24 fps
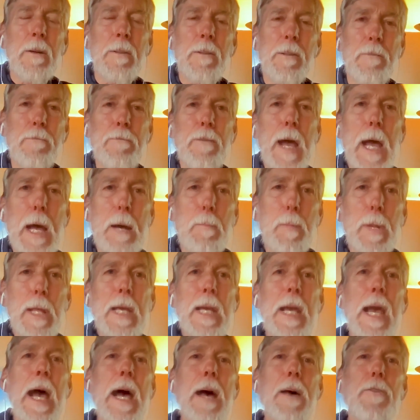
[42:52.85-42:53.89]
The family
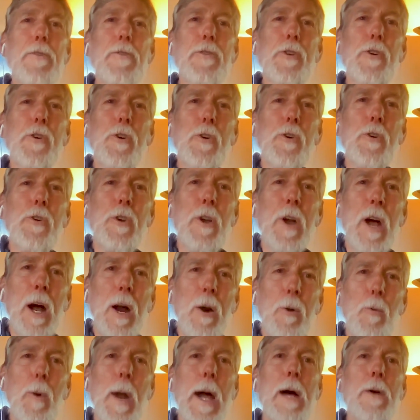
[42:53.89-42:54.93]
gathered
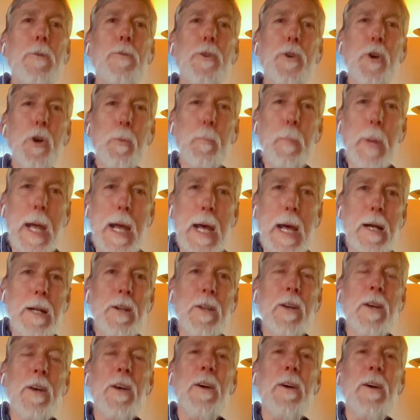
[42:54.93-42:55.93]
around her bed,